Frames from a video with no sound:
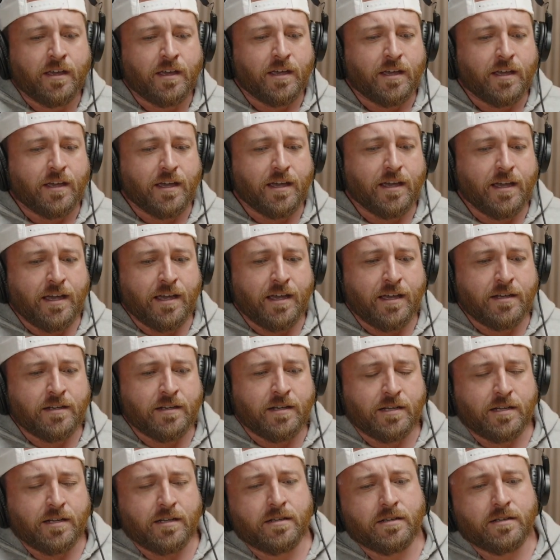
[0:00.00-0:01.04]

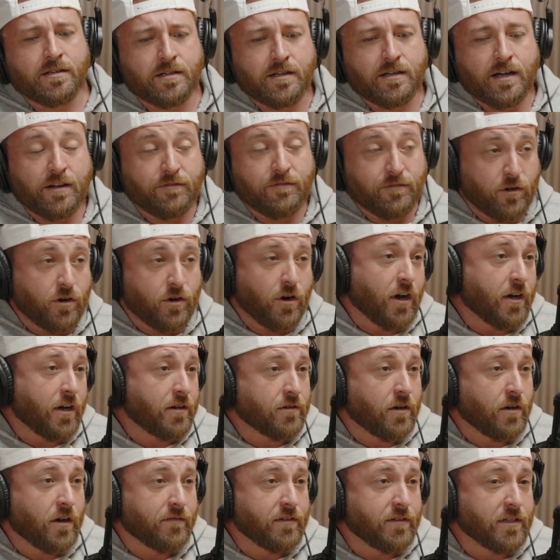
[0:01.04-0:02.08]
And I
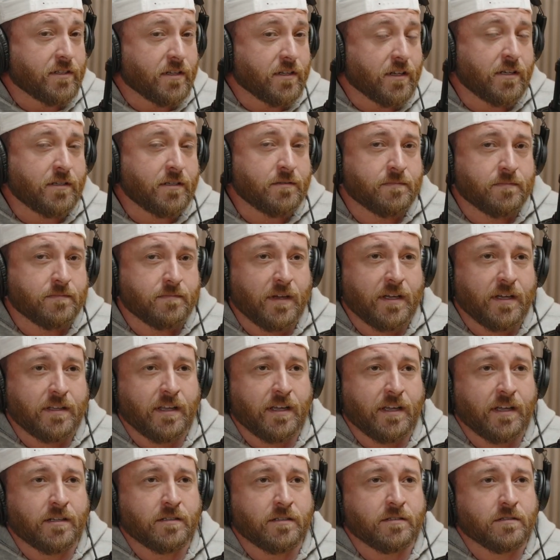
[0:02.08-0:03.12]
forgot, obviously. And
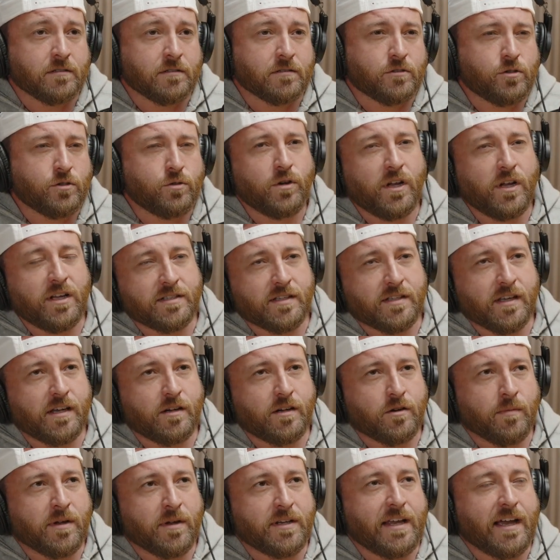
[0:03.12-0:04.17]
then 2 days
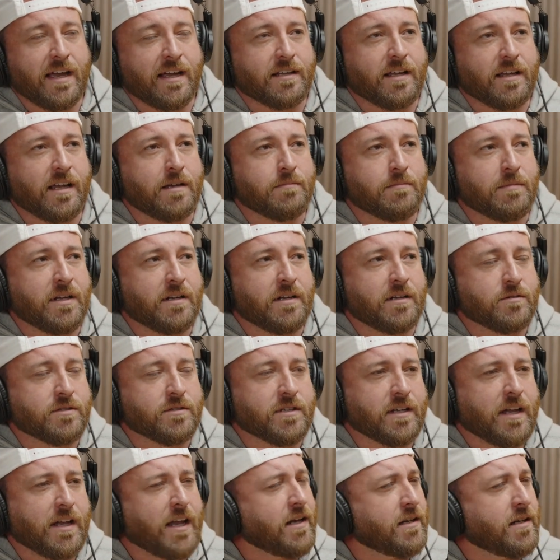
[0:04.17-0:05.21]
later, my dad came in and he was
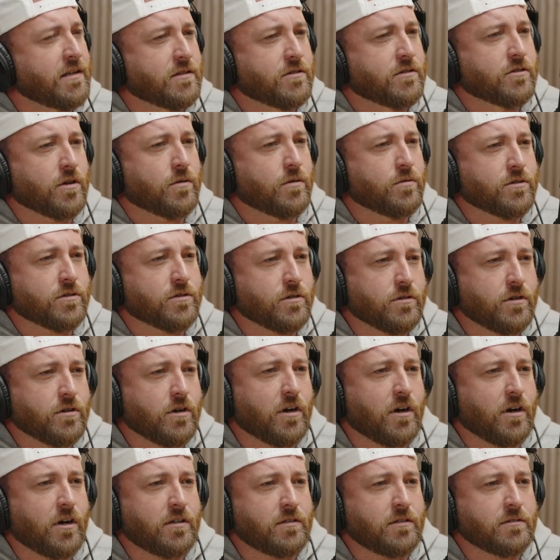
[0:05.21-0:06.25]
like, hey, did so-and-so
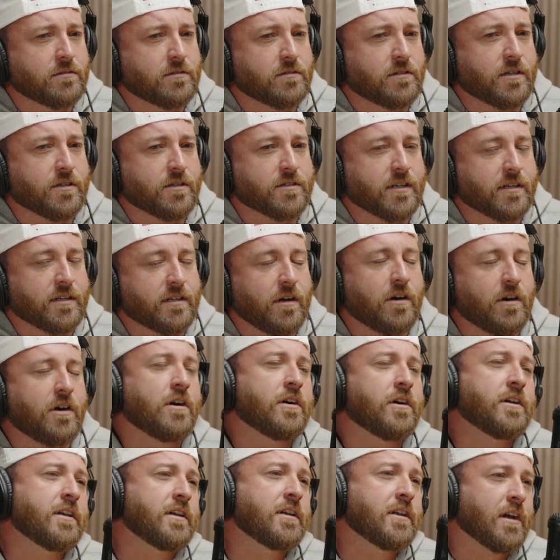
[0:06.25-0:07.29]
call? And I was like,
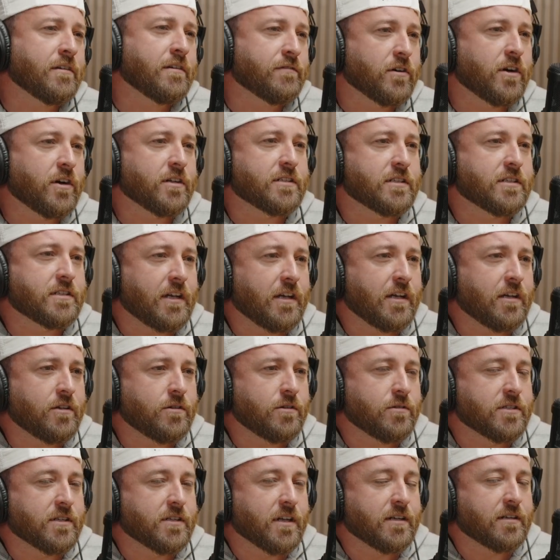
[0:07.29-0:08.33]
oh, yeah, I forgot to tell
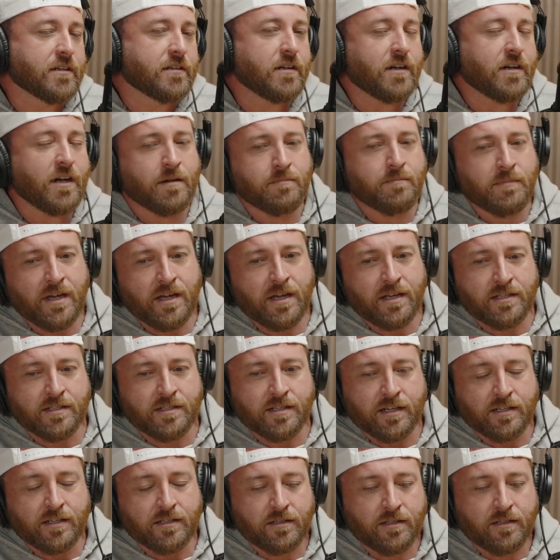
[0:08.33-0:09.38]
you. He's like, oh, man. He's
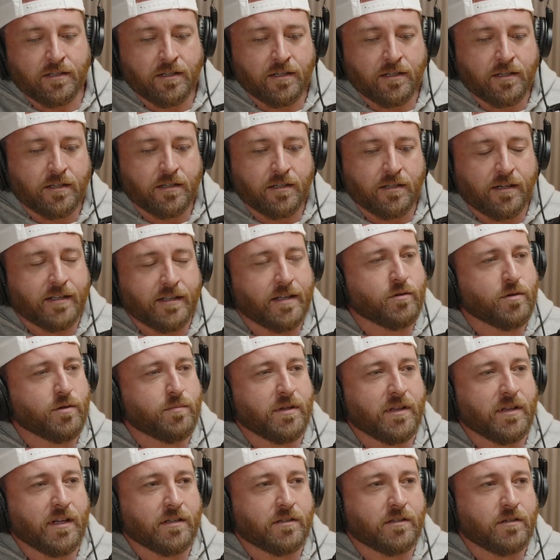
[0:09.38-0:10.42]
like, oh, that would have
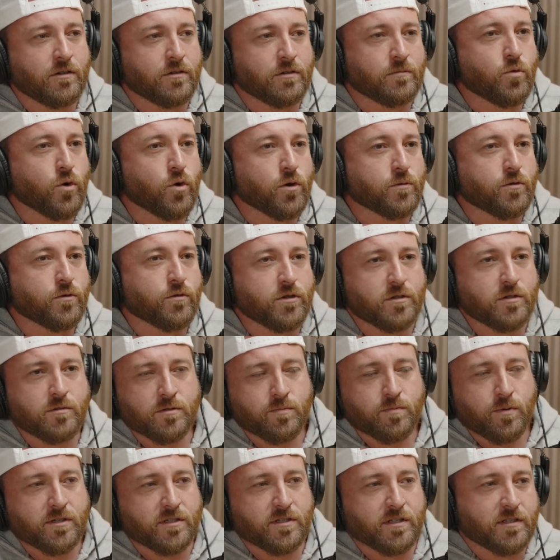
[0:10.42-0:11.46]
been like, more
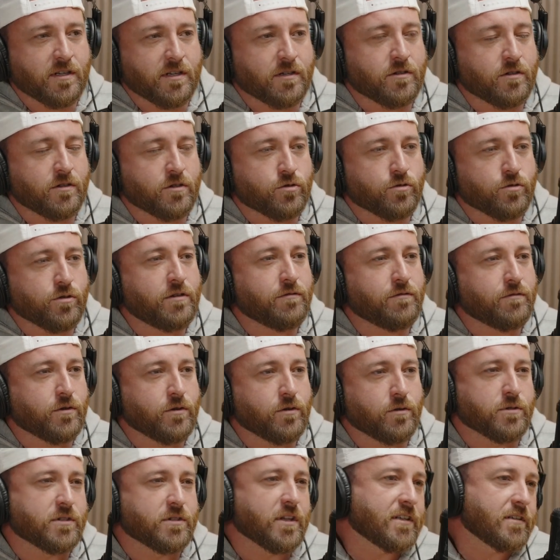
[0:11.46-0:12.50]
Christmas presents under the tree for
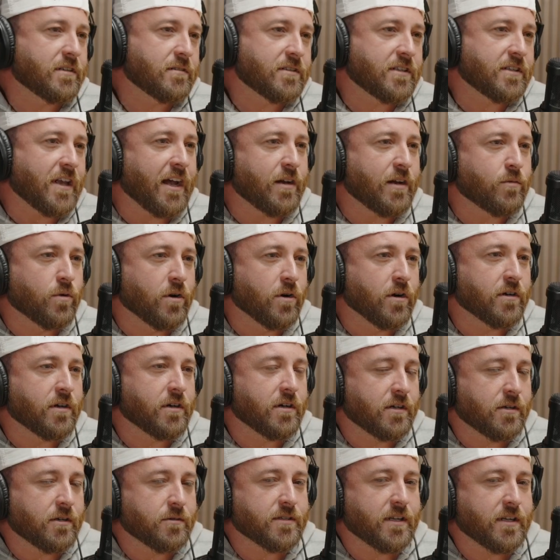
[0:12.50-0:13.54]
you. It was like side
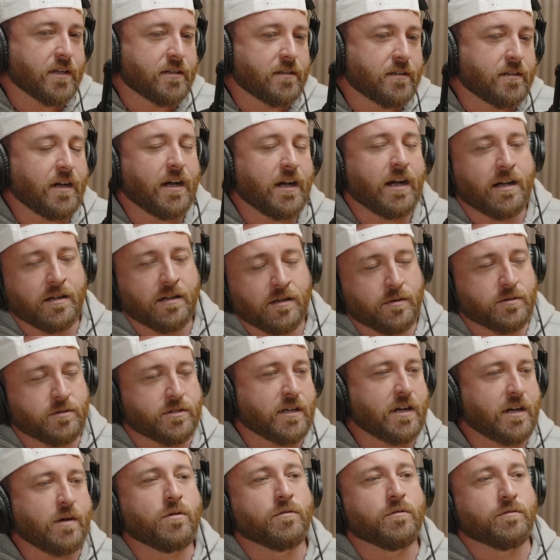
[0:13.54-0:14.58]
work. And I was like, I
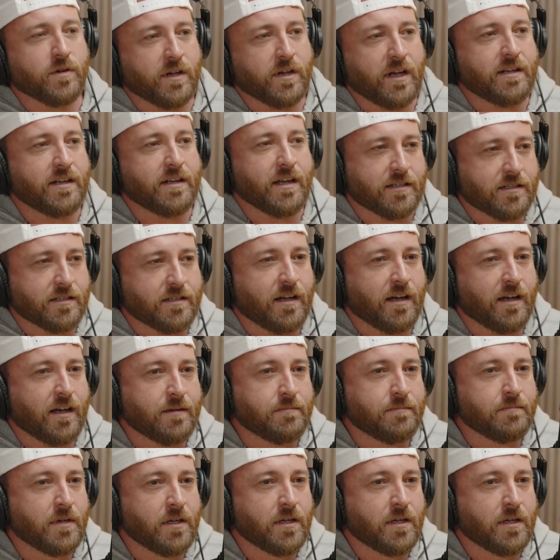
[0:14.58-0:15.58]
won't forget next time.